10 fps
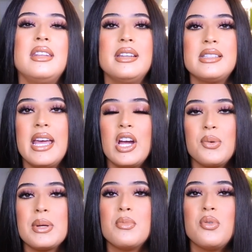this hair
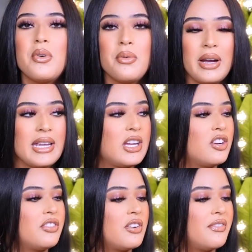removal right here
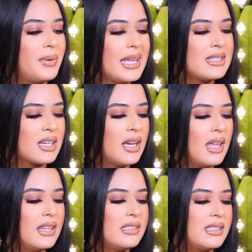from Veet.
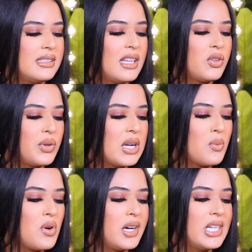This is the
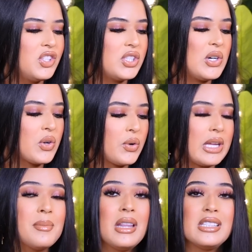3-in-1 gel
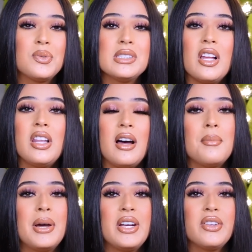cream. This one's a
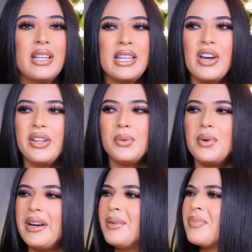lot better than the other
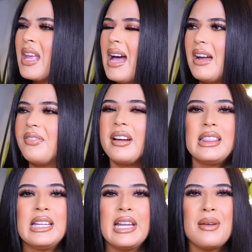one. I
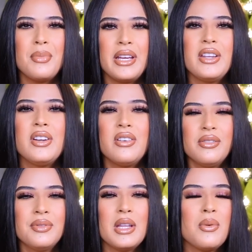forget the name, but you
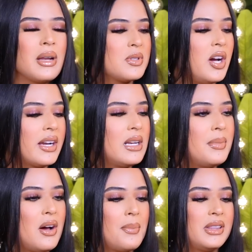know the one I'm talking talking
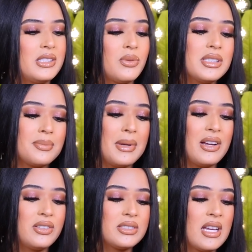about, but this one
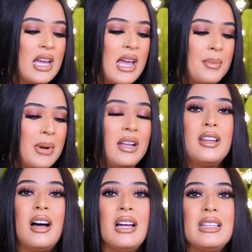smells a
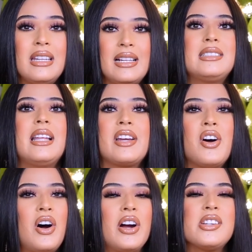lot less like
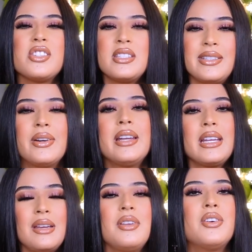harsh it's still gonna
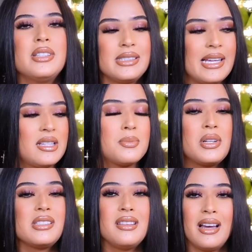give you a scent but
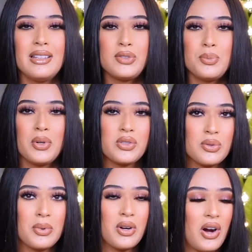it's not super
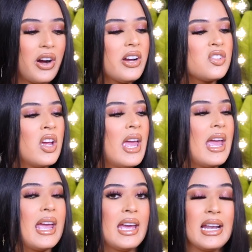super harsh
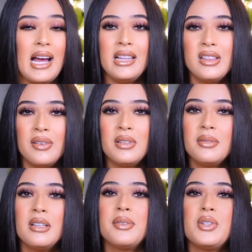and i love
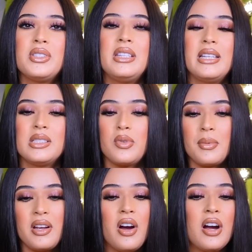love love using this for
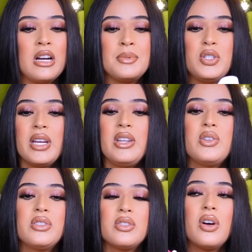my arms you can
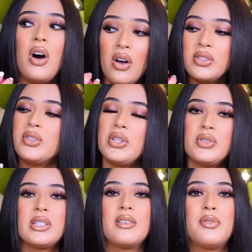use also
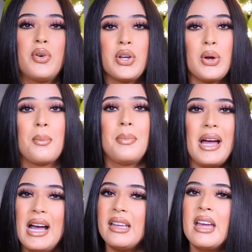use it for your
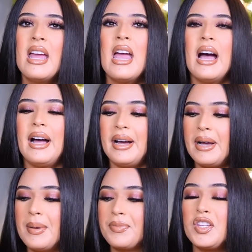back
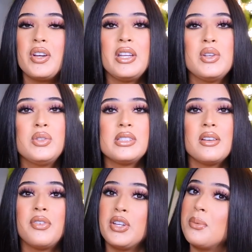um, you can use
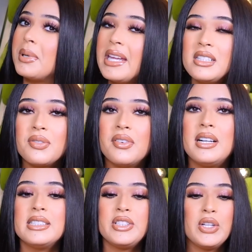it for your peach
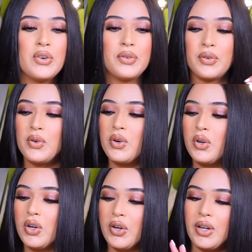fuzz you know
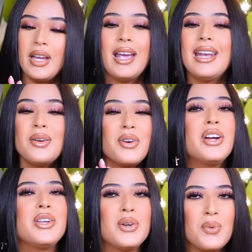for
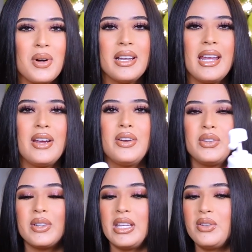anywhere you don't want hair
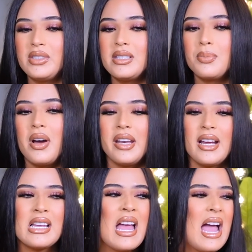you can use this
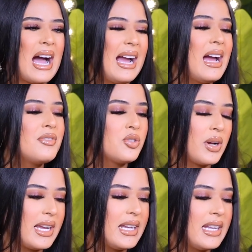product i have
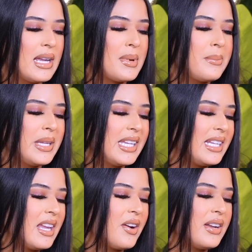tried it in my
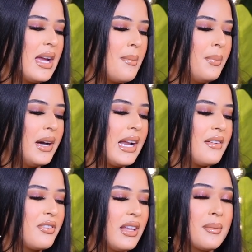bikini area but i
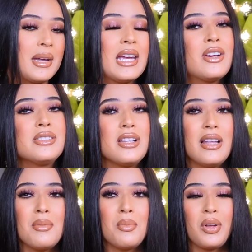feel like my hair is a
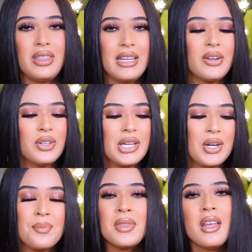lot more thicker
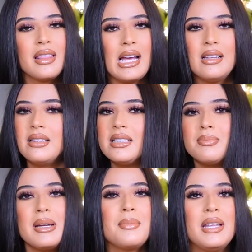there that this
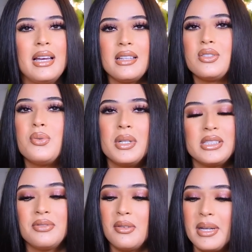might be like too much
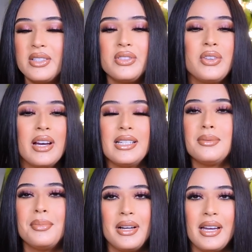information you guys
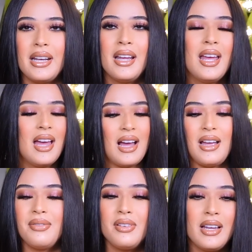but i
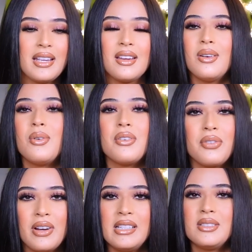feel like we're
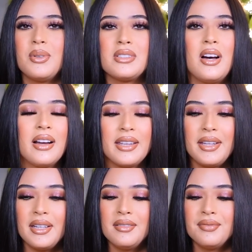friends we're
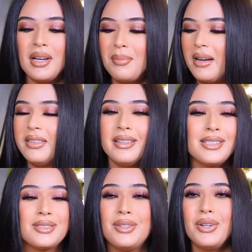talking about
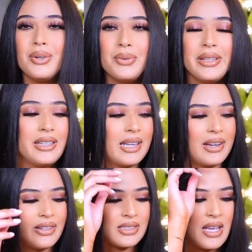this. You know who really
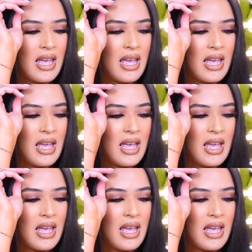cares.